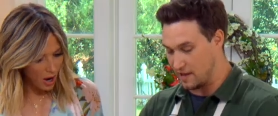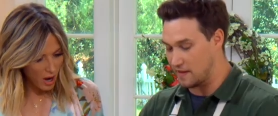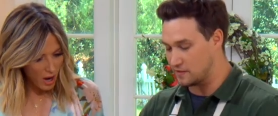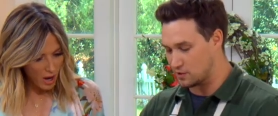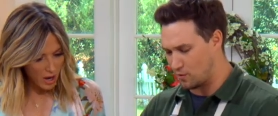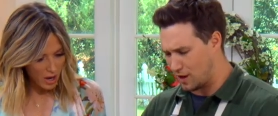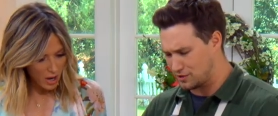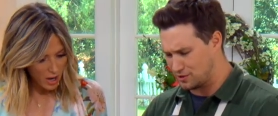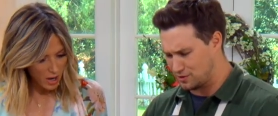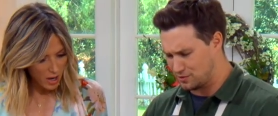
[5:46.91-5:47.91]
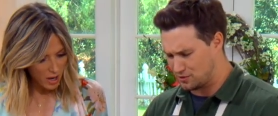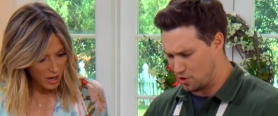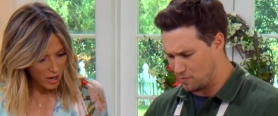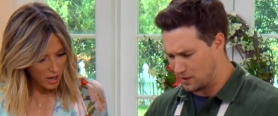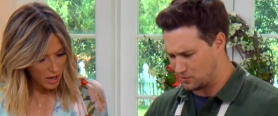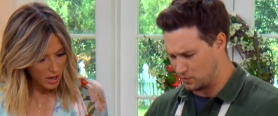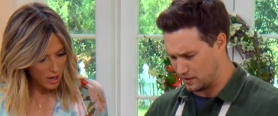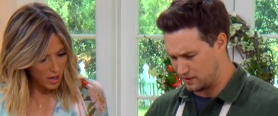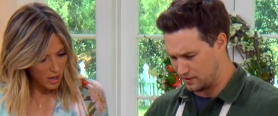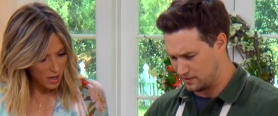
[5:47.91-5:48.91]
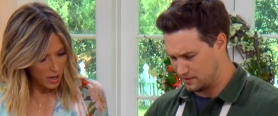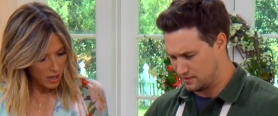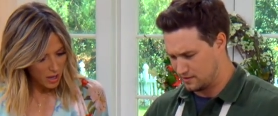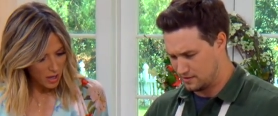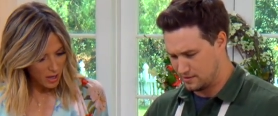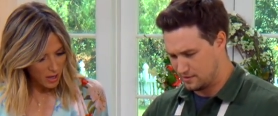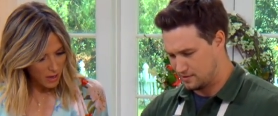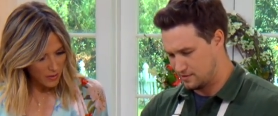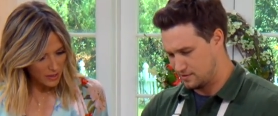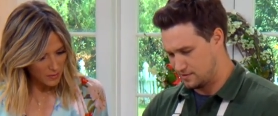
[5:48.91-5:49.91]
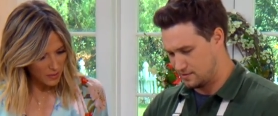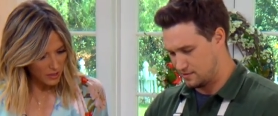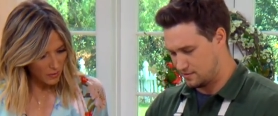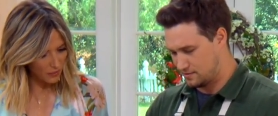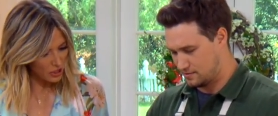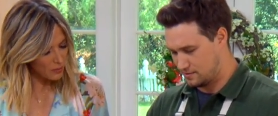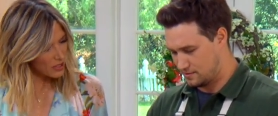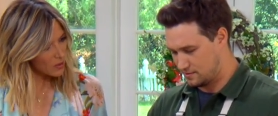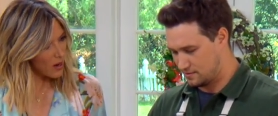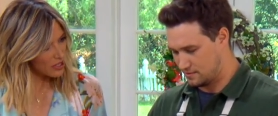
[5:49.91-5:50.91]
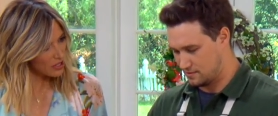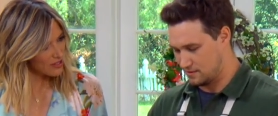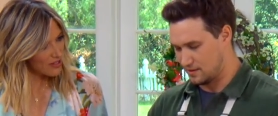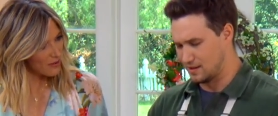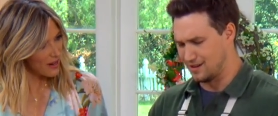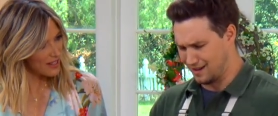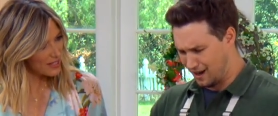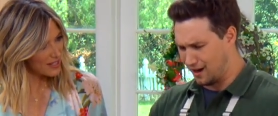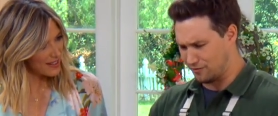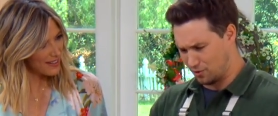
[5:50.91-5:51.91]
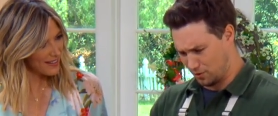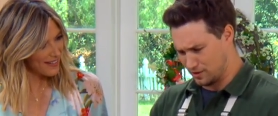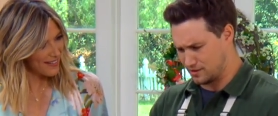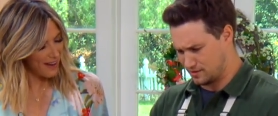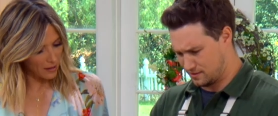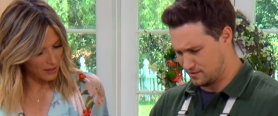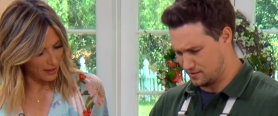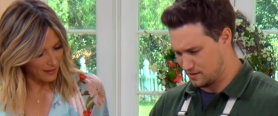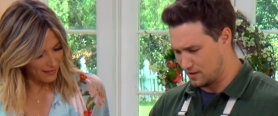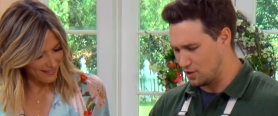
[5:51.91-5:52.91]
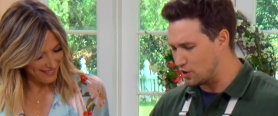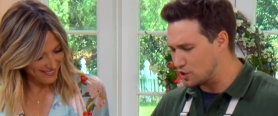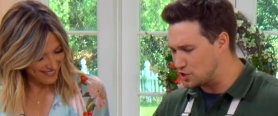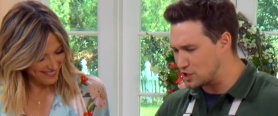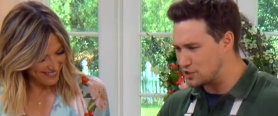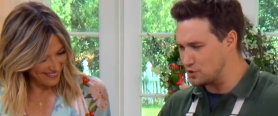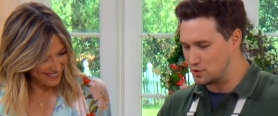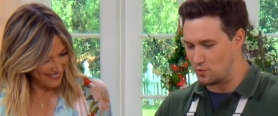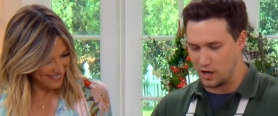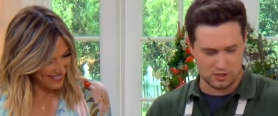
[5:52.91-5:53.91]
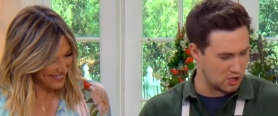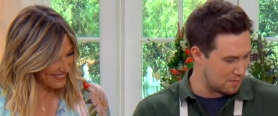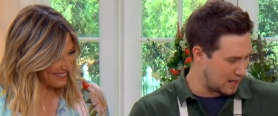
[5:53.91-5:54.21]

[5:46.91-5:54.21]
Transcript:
Speaker 1: and then squash you can do so much with
Speaker 2: beautiful. Could you put squash in your dirty rice? of
Speaker 1: course. I you could just do squash. You can